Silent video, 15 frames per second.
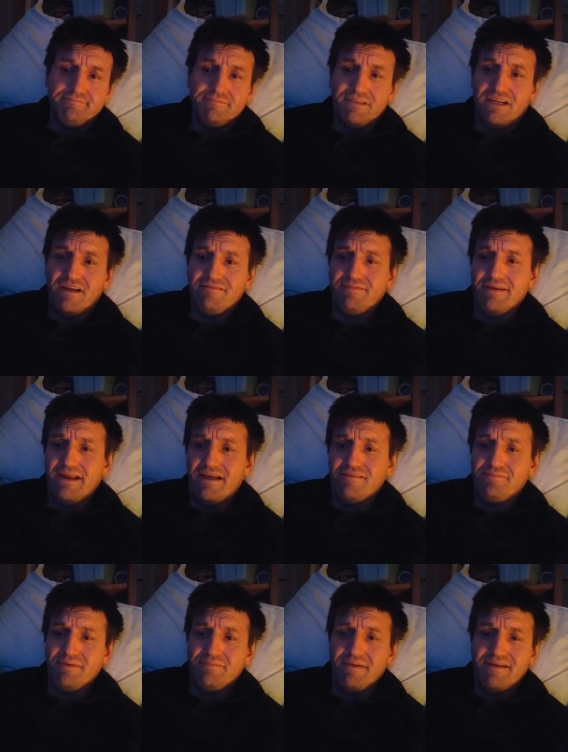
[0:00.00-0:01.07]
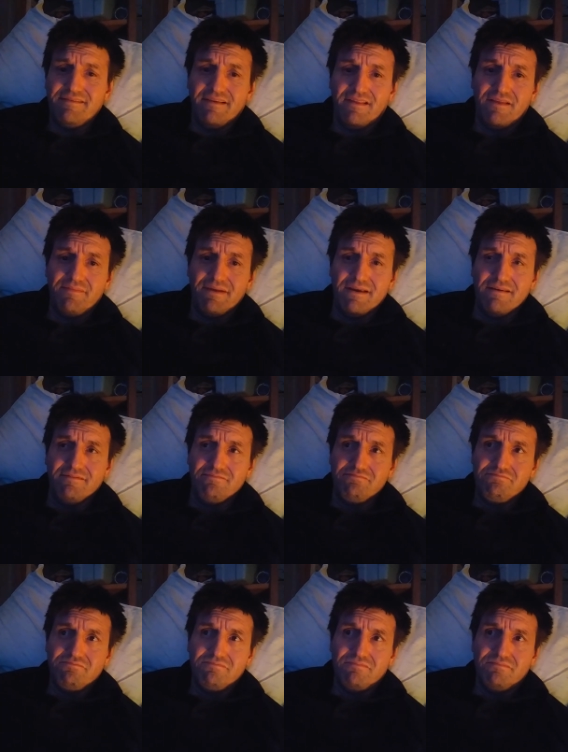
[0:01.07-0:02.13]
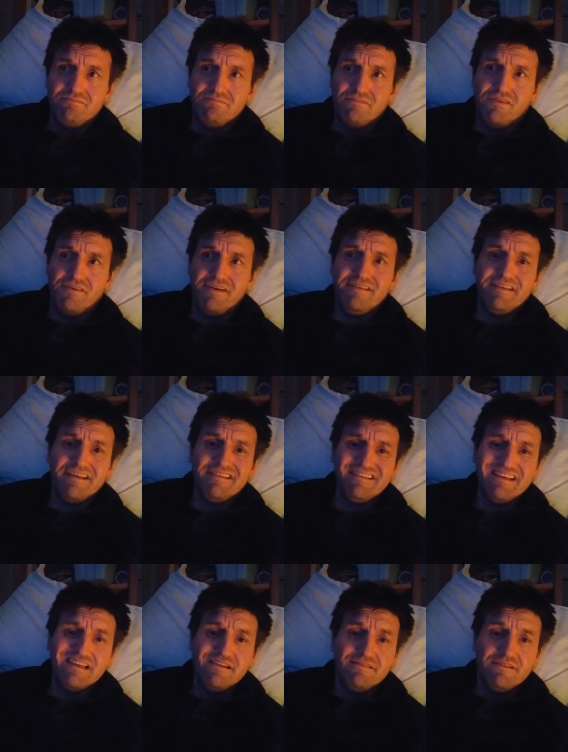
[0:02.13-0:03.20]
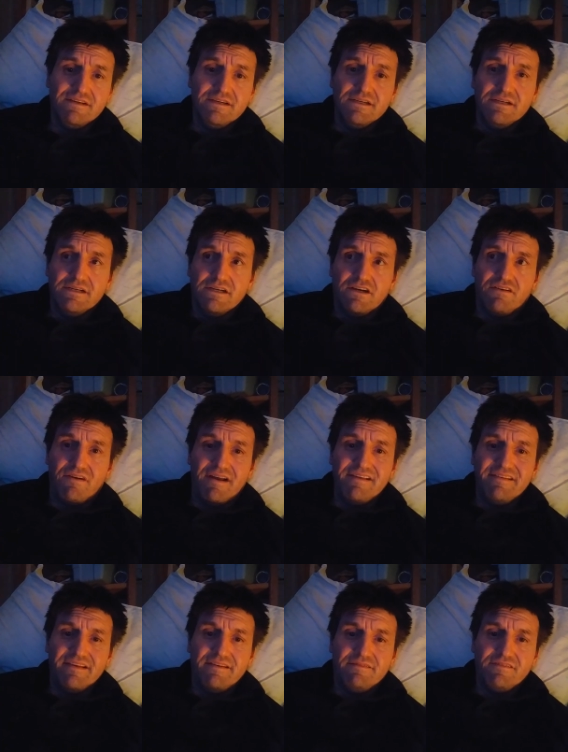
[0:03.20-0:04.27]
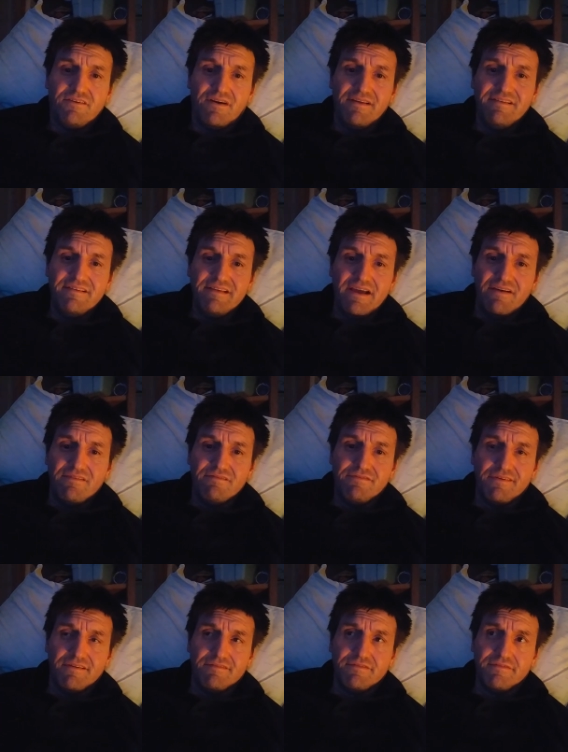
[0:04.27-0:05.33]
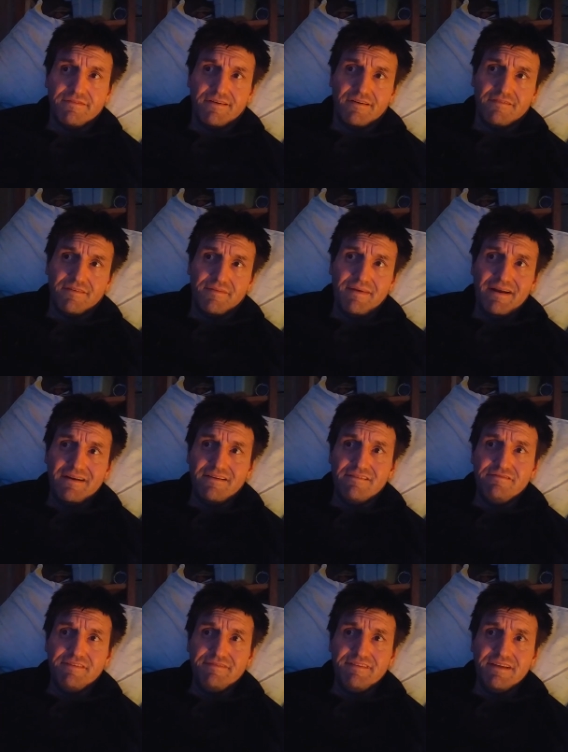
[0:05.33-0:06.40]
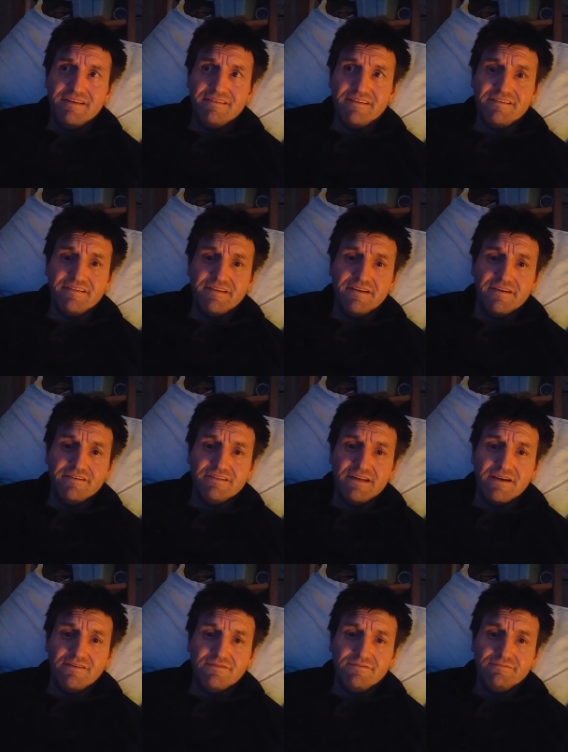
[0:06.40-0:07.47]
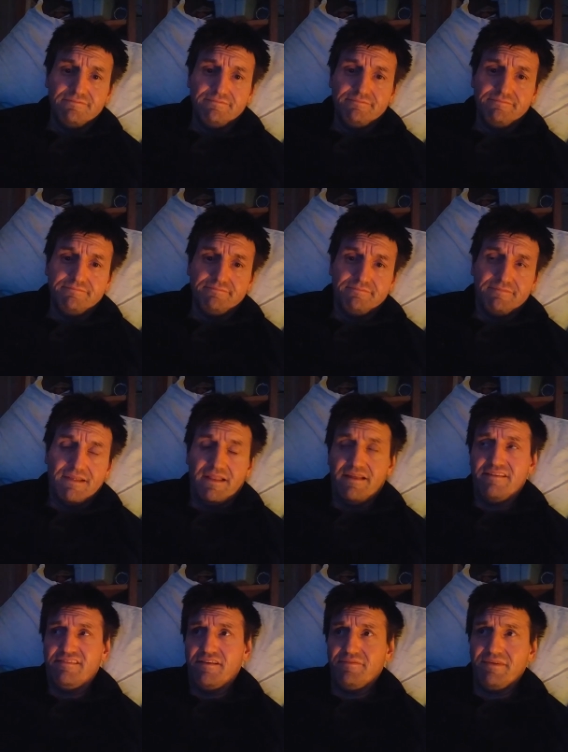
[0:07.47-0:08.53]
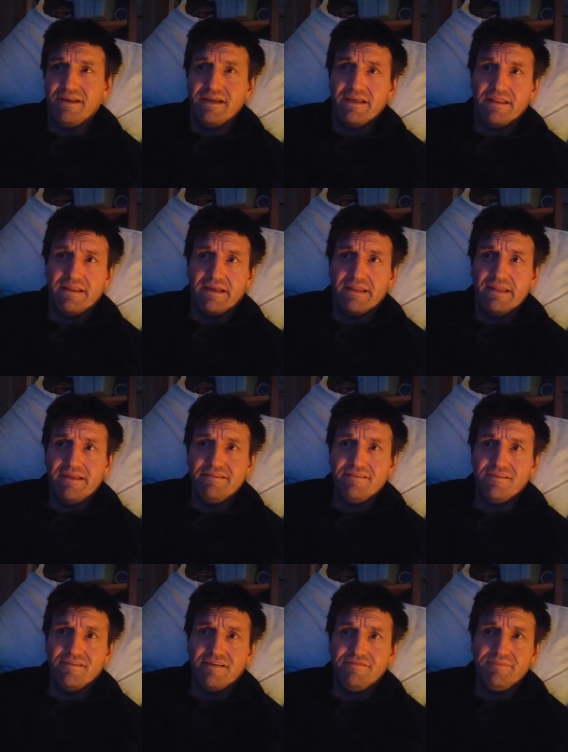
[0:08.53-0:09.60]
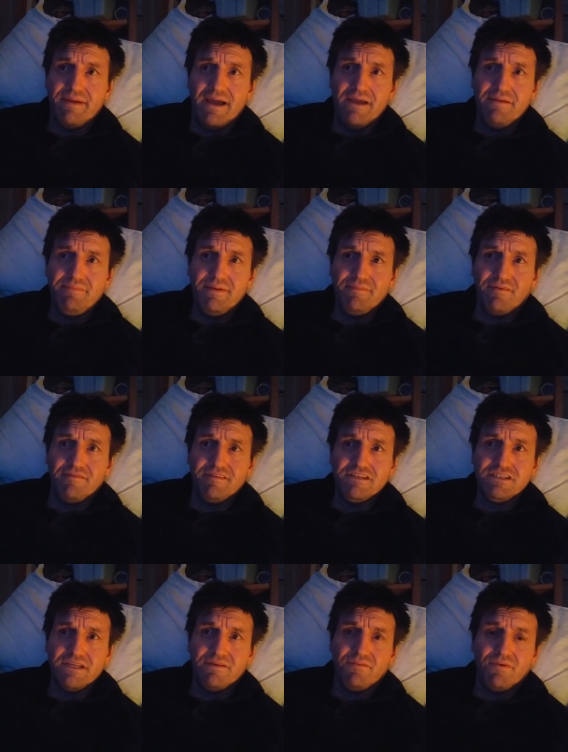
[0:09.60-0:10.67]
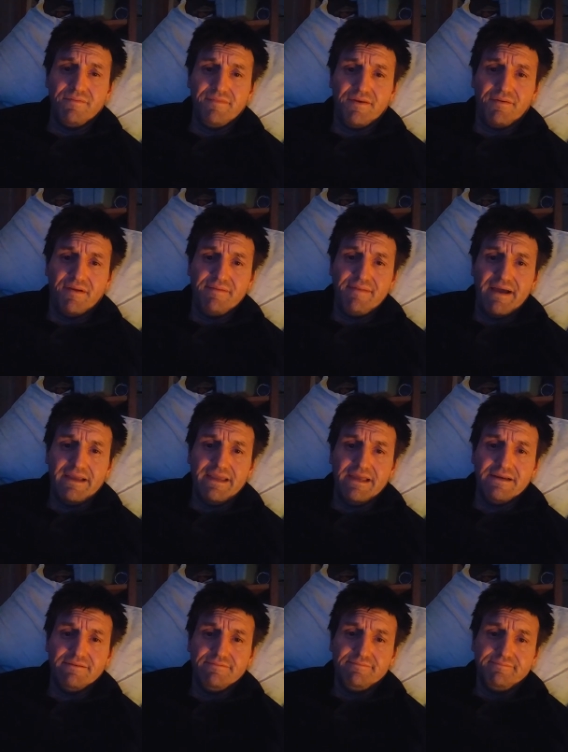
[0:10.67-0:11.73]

The government has been basically been 360. Crazy, crazy town for, for, for about a good 50, 60 years now. Unless somebody, unless those FBI people eventually wormed their way back in.